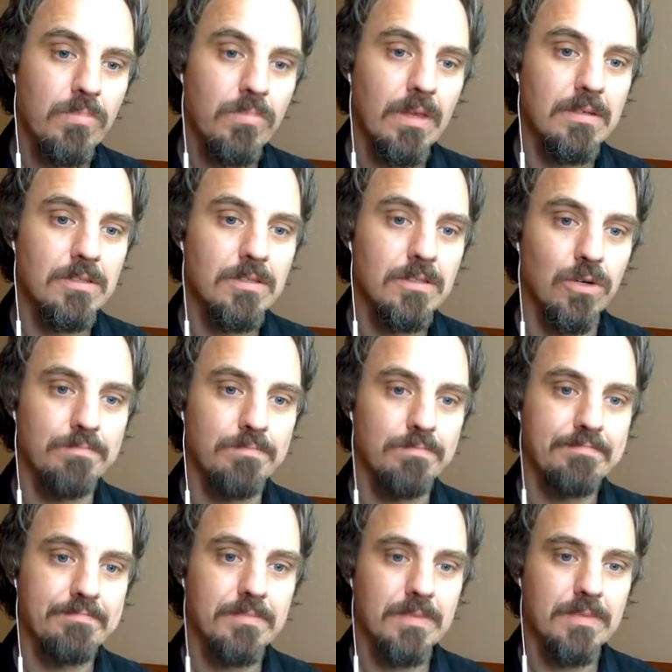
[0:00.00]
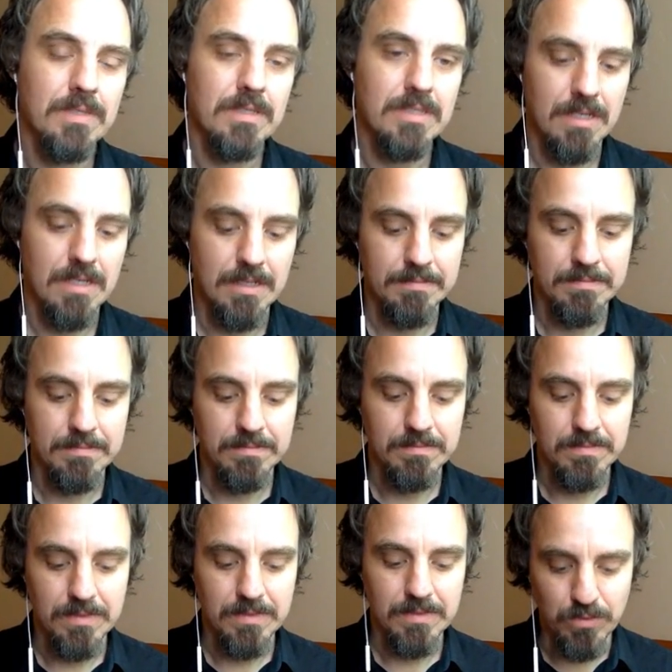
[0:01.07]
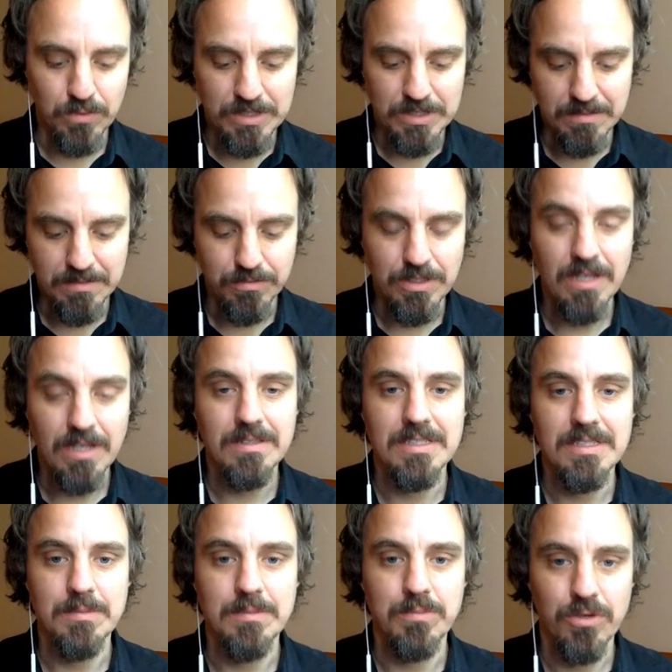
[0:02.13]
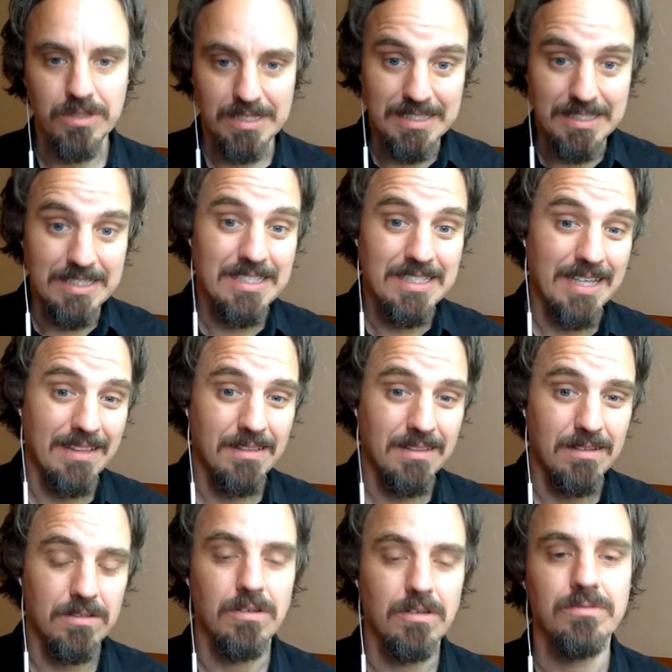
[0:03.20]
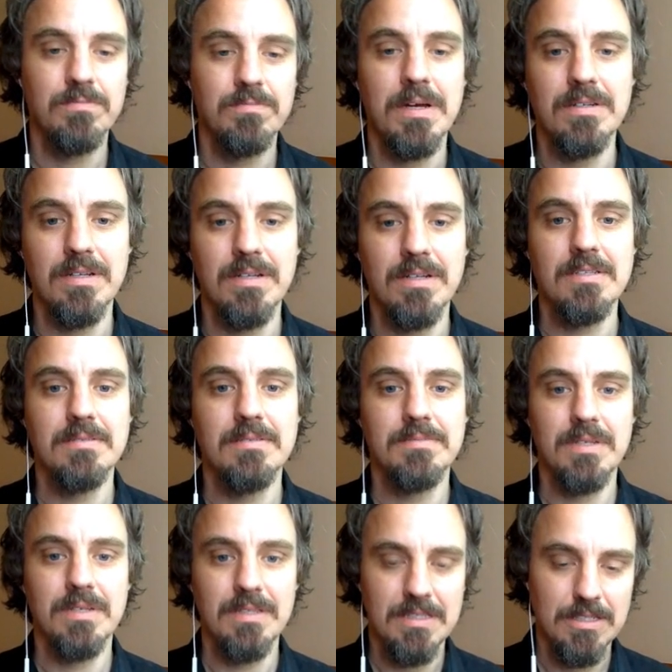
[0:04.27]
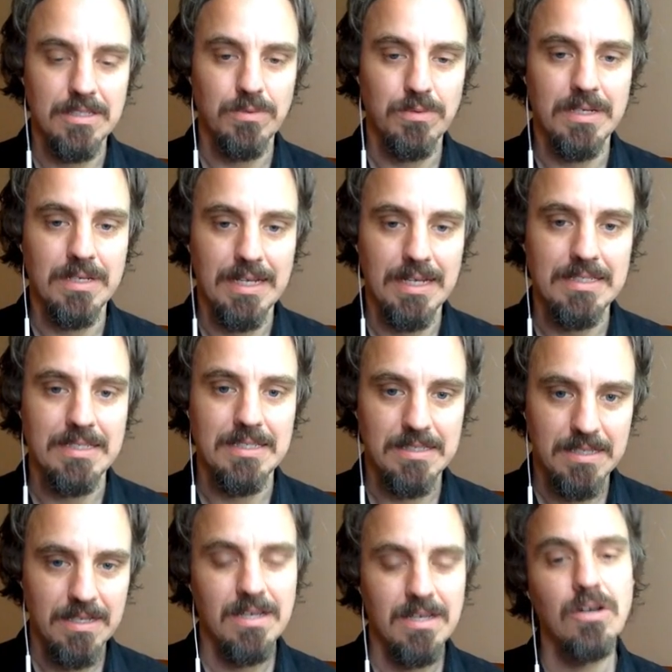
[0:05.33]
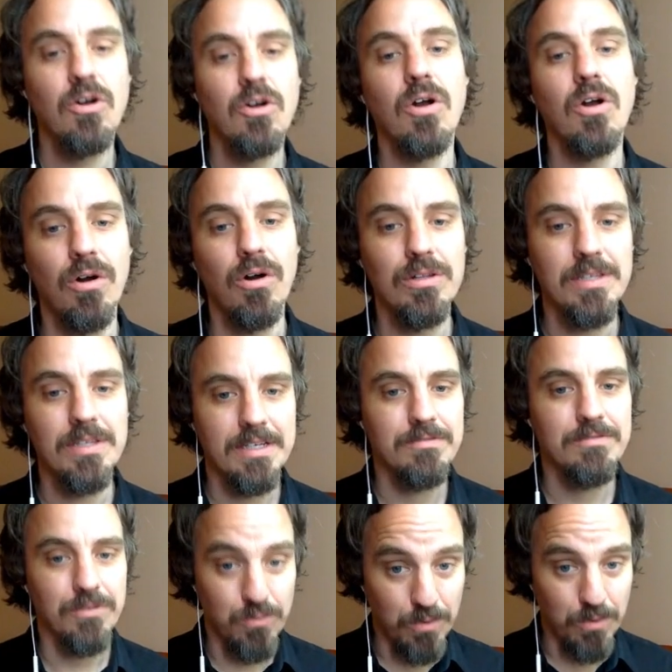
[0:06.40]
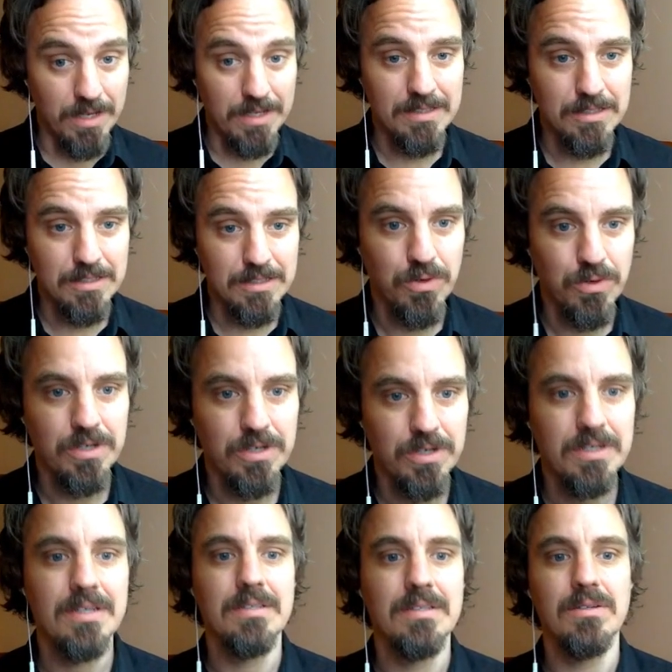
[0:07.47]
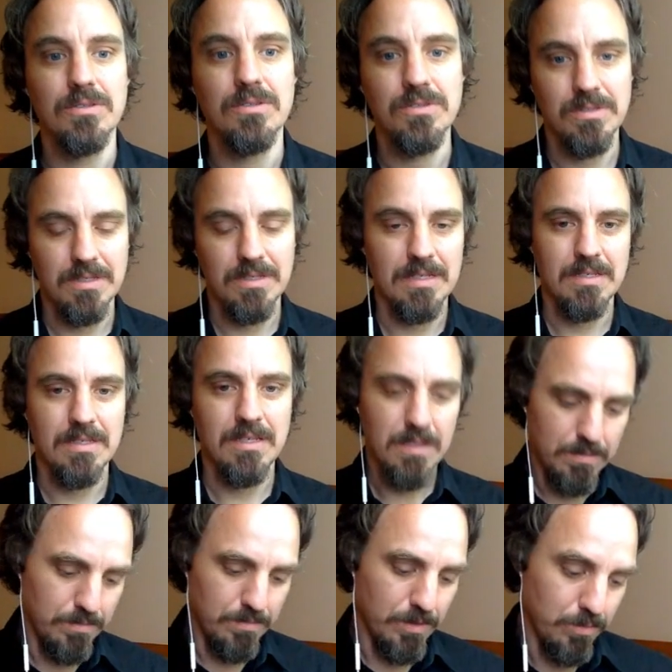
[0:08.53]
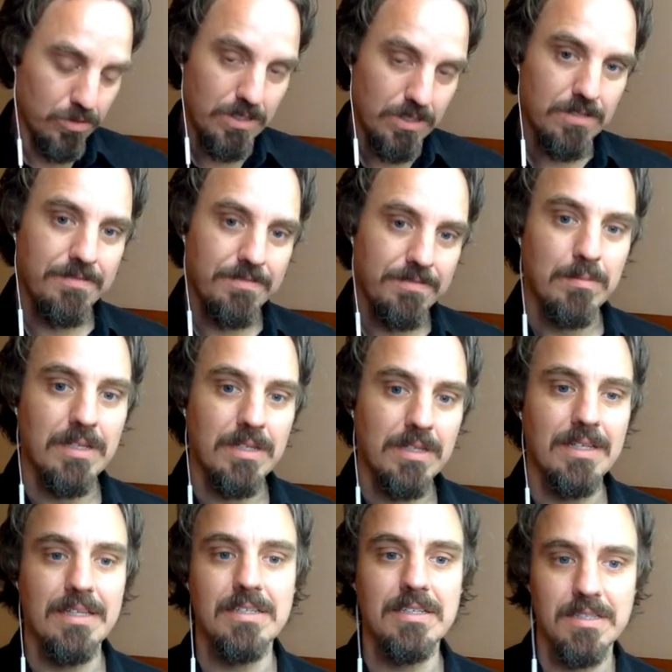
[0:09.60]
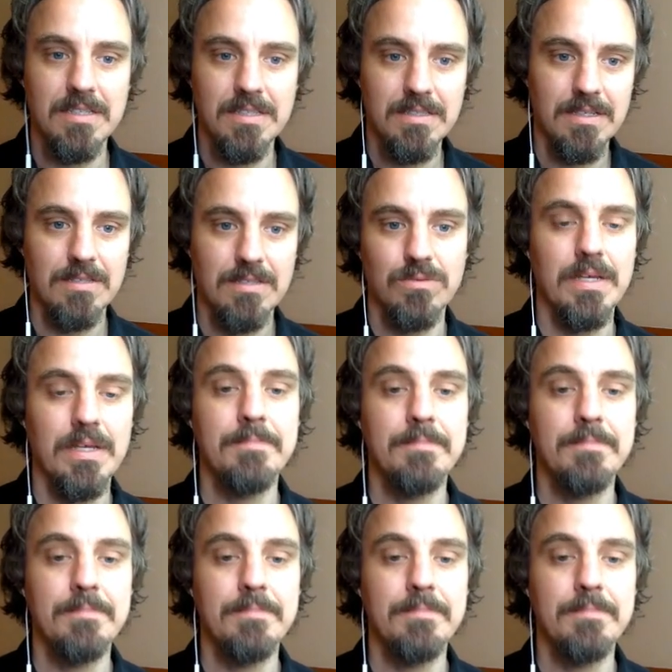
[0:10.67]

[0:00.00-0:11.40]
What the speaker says: So it's which for Dante is important as the center of paradise, and this is where he gets his calling for writing this work, and also he puts his family lineage into play.